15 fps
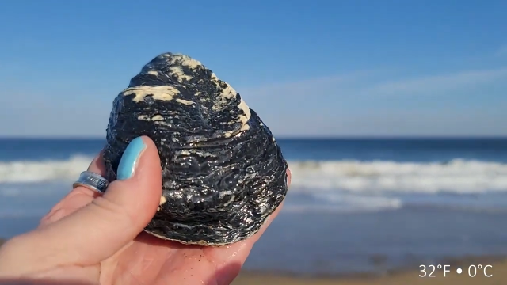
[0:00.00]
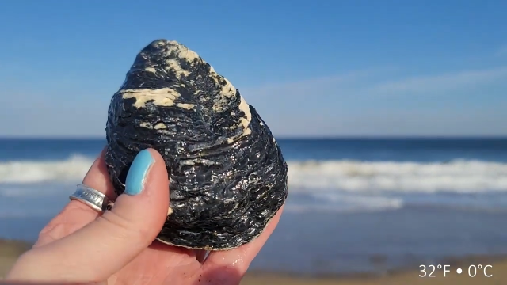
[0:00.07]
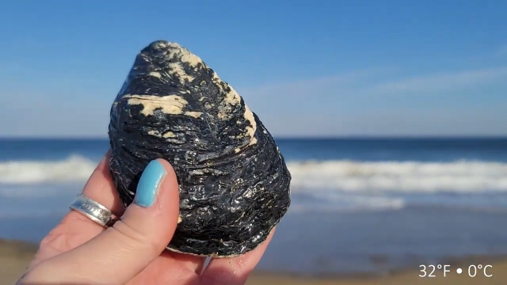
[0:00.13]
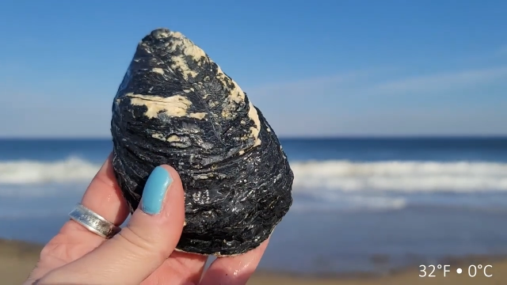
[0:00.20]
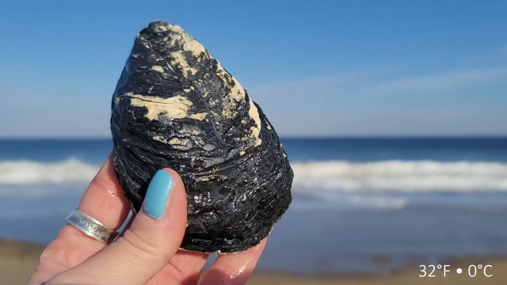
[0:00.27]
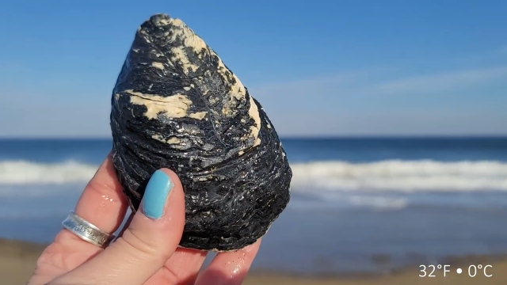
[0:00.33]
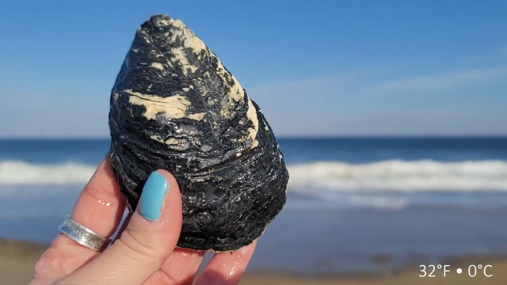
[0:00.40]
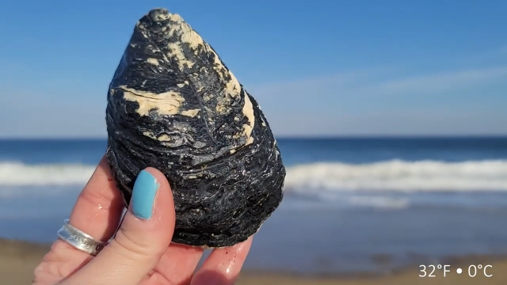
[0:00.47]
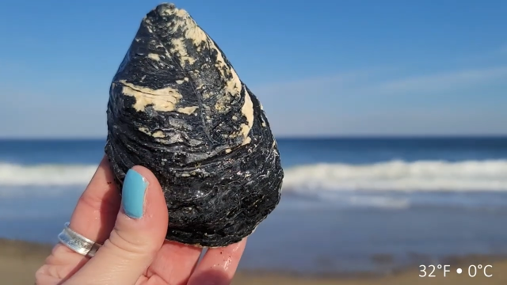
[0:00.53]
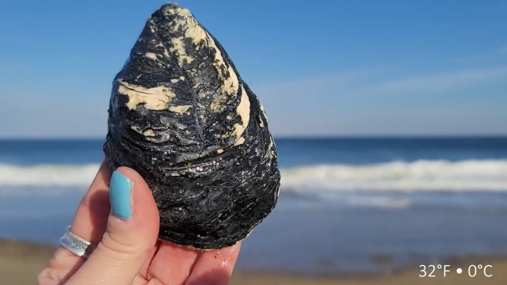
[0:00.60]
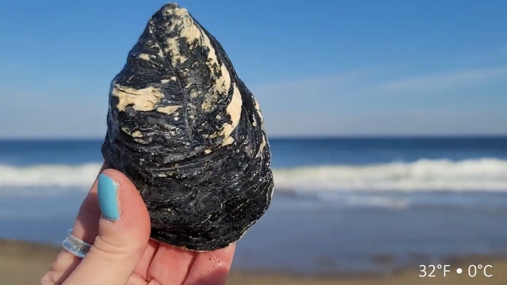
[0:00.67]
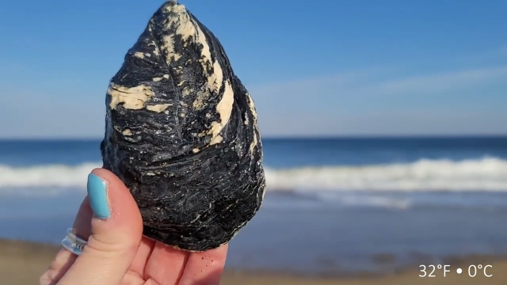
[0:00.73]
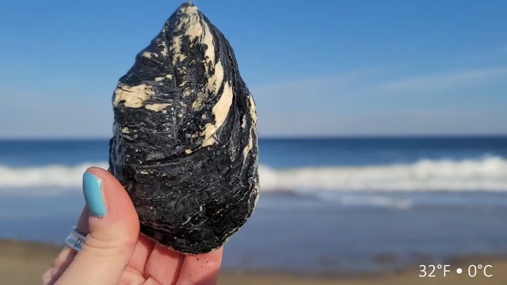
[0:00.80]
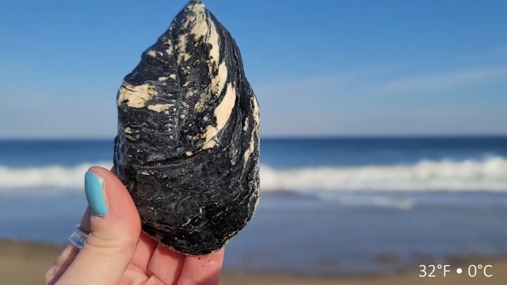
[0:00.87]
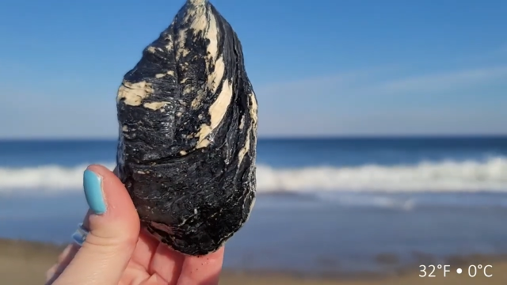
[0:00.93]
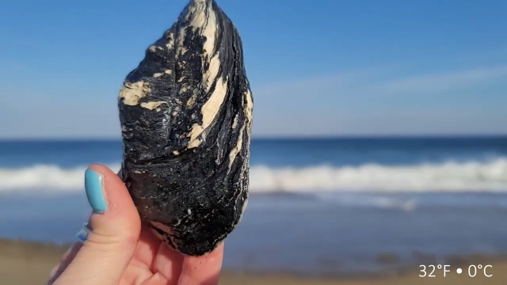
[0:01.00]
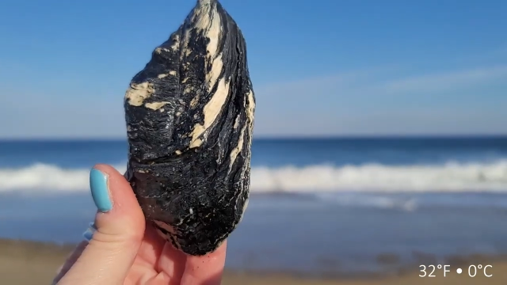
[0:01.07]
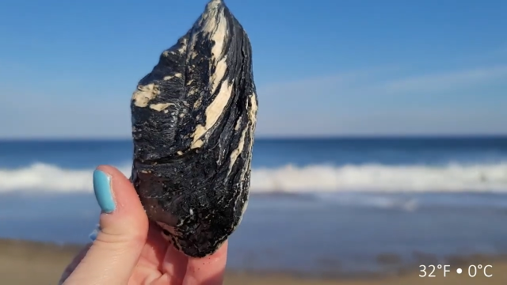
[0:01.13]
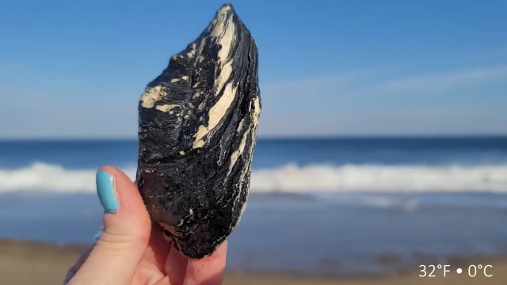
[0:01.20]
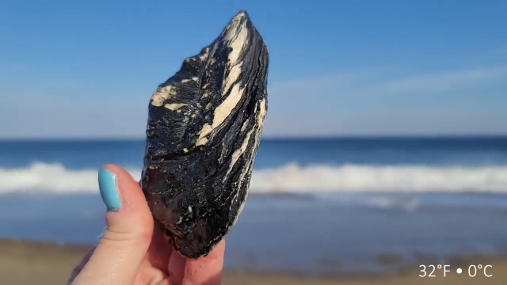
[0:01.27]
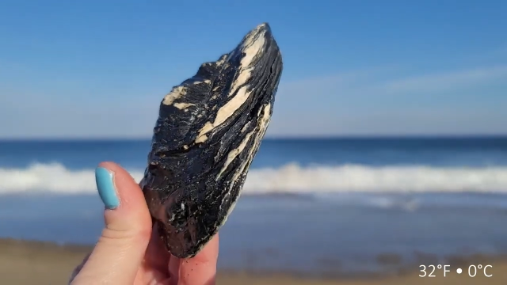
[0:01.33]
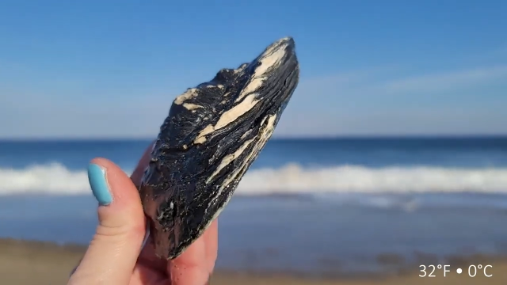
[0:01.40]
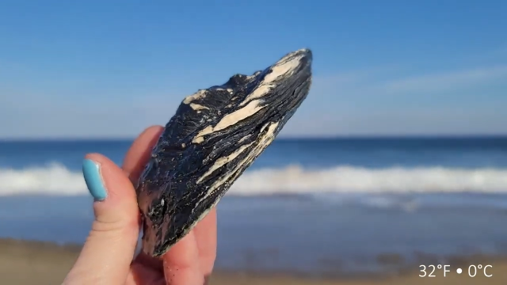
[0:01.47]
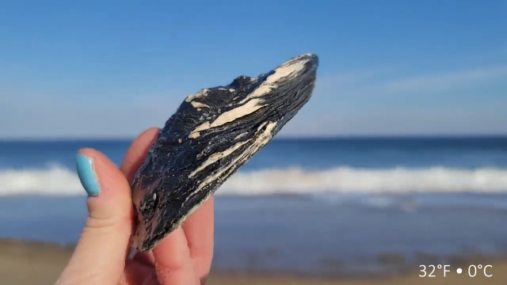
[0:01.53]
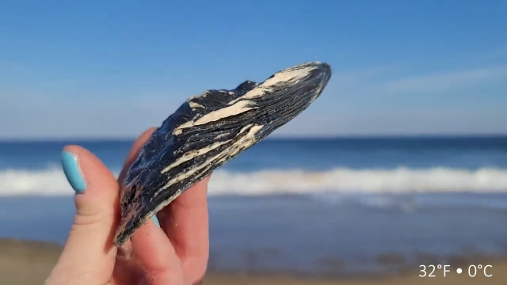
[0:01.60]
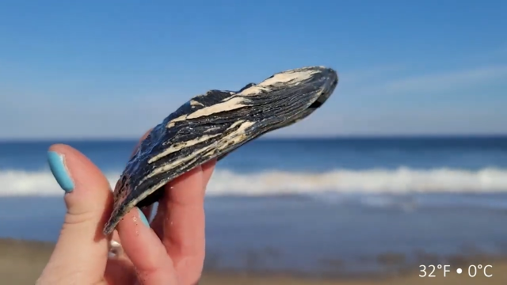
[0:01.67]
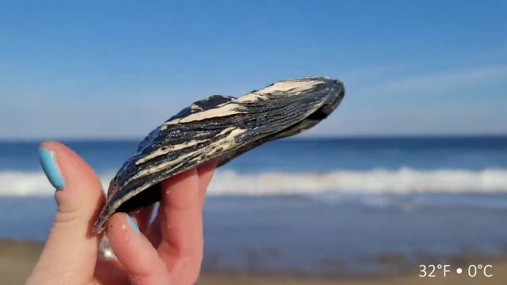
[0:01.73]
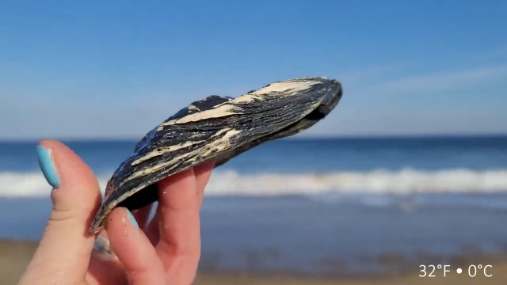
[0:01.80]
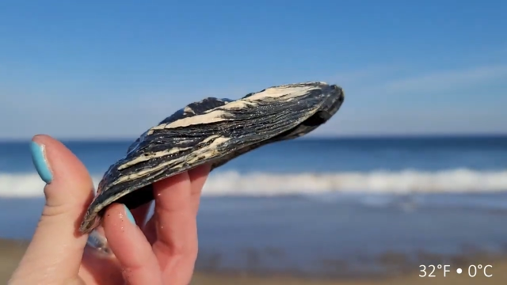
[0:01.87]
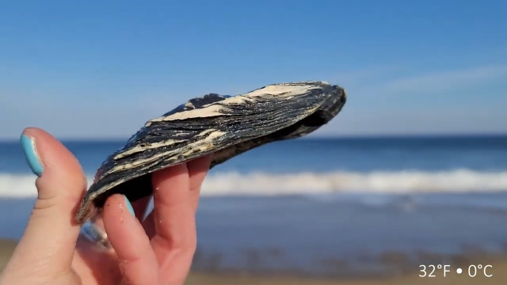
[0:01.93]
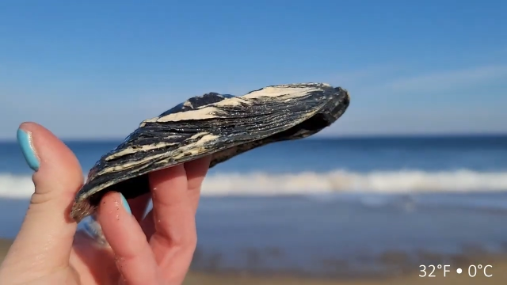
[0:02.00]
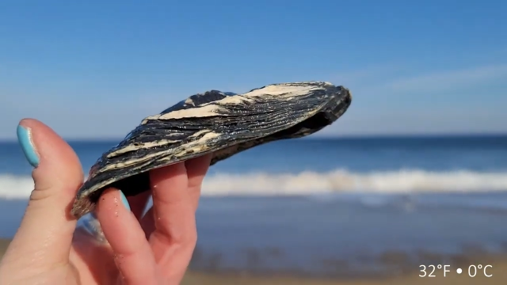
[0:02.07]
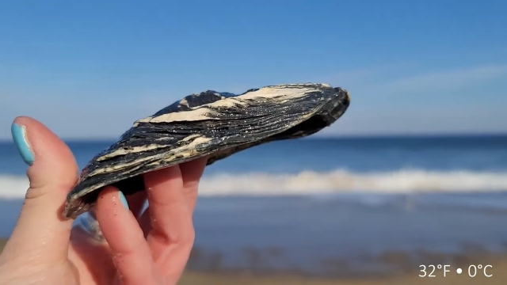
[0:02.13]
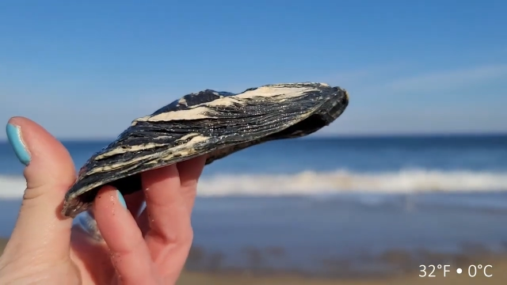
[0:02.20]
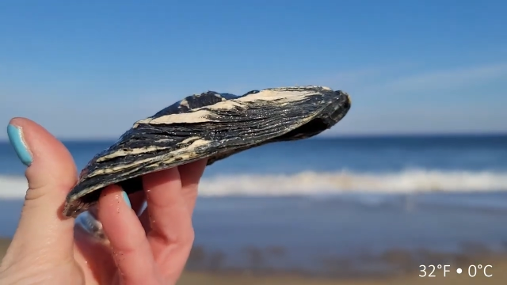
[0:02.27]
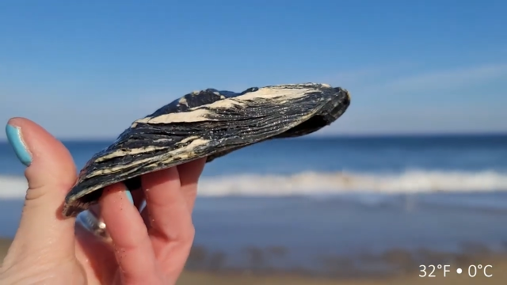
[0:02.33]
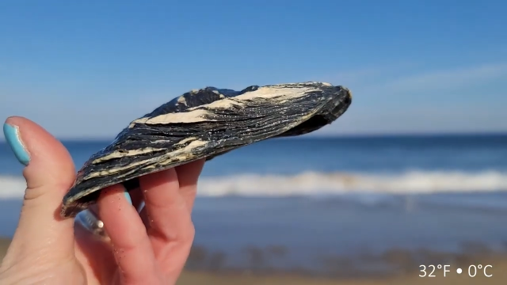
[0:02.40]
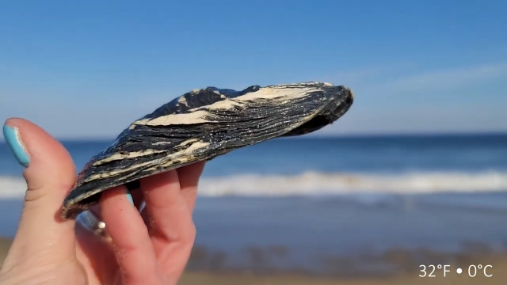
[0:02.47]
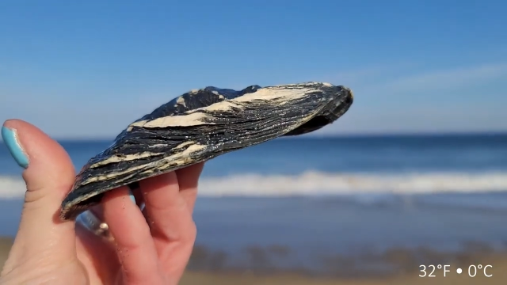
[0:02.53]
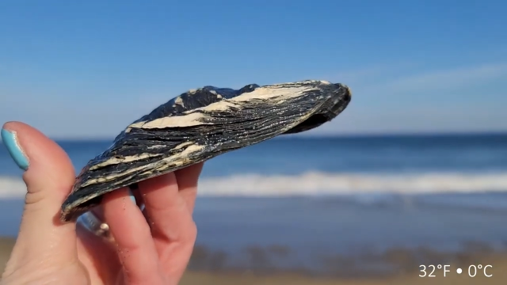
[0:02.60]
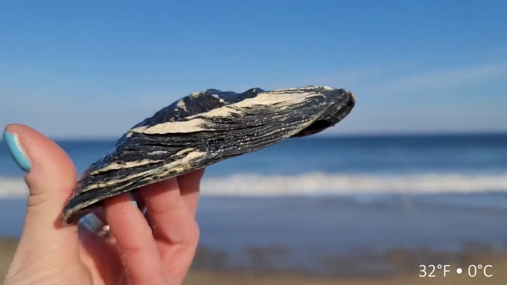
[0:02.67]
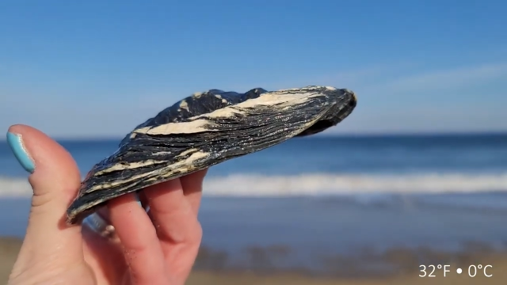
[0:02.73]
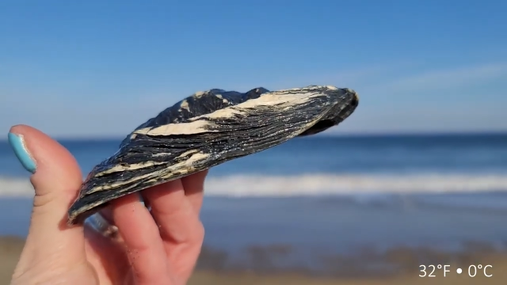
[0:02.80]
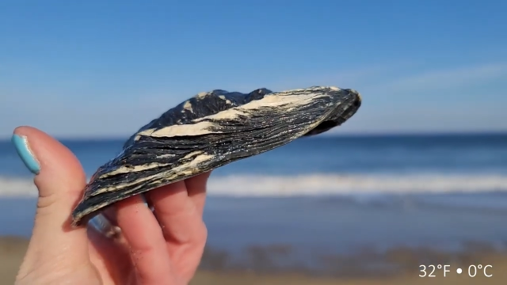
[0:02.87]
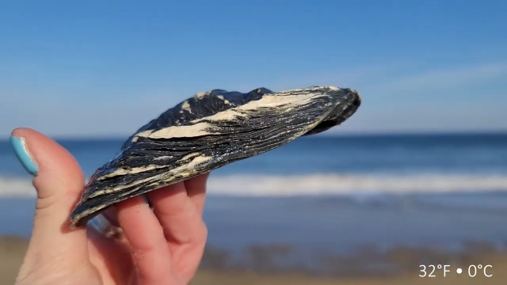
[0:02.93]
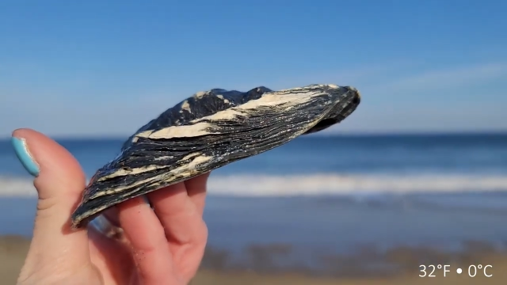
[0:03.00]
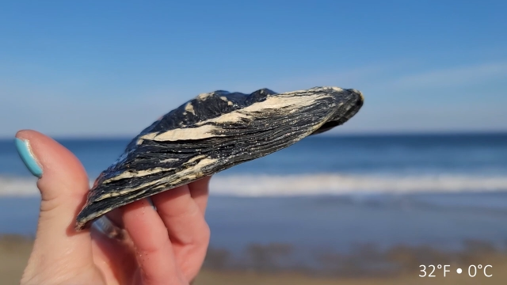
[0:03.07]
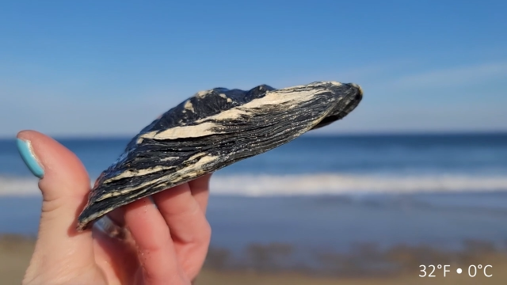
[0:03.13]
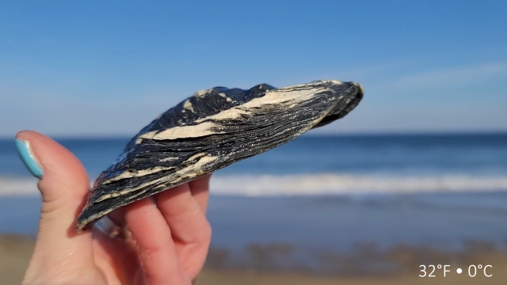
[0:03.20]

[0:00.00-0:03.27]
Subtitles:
Nobody's mouth can be seen.